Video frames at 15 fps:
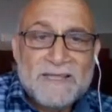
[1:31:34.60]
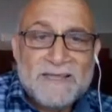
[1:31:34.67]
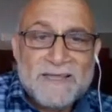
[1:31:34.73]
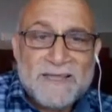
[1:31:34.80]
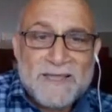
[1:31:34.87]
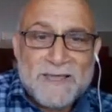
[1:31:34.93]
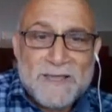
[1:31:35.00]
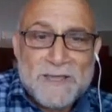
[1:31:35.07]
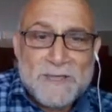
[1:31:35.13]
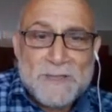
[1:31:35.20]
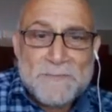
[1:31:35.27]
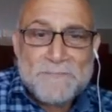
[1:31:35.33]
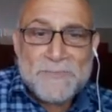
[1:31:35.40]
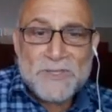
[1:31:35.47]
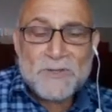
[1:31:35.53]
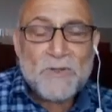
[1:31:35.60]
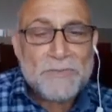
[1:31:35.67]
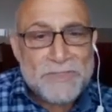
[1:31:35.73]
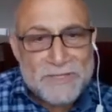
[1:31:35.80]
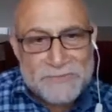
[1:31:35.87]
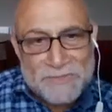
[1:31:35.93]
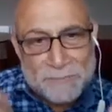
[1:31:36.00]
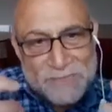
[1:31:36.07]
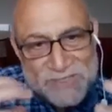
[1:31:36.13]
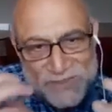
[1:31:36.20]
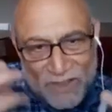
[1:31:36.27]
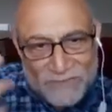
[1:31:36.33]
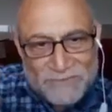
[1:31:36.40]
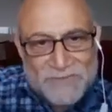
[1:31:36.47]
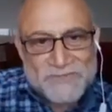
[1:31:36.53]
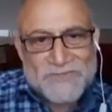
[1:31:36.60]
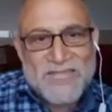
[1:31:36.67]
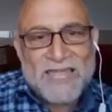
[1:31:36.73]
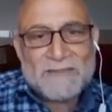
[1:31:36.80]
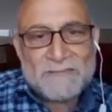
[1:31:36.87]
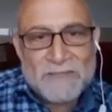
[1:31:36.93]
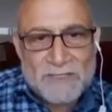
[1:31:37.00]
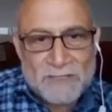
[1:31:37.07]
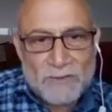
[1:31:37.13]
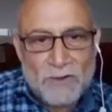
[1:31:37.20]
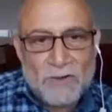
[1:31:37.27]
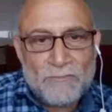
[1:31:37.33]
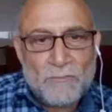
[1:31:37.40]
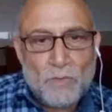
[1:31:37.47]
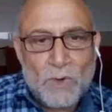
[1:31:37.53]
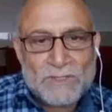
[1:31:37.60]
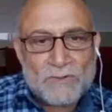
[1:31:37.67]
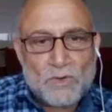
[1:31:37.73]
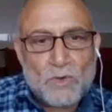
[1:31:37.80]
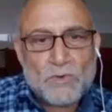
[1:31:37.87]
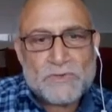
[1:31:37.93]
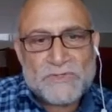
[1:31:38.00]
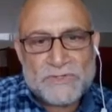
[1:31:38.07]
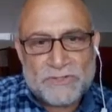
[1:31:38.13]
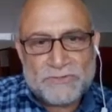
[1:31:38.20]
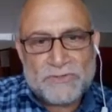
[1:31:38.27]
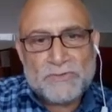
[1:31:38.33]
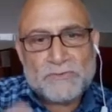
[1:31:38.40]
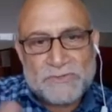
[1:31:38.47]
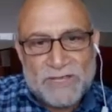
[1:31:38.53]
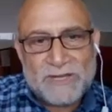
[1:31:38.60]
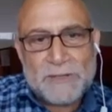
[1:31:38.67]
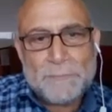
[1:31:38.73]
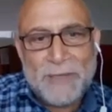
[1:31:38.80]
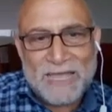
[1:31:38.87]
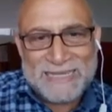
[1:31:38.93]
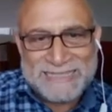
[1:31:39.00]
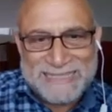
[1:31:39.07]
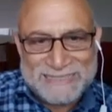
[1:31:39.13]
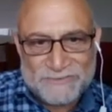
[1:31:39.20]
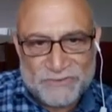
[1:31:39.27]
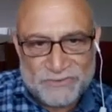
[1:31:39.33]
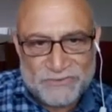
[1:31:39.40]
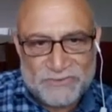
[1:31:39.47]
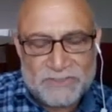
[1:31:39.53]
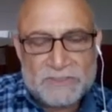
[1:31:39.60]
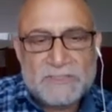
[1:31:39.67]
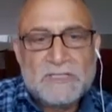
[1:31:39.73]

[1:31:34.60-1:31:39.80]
there is a misunderstanding of what constitutes Arab identity.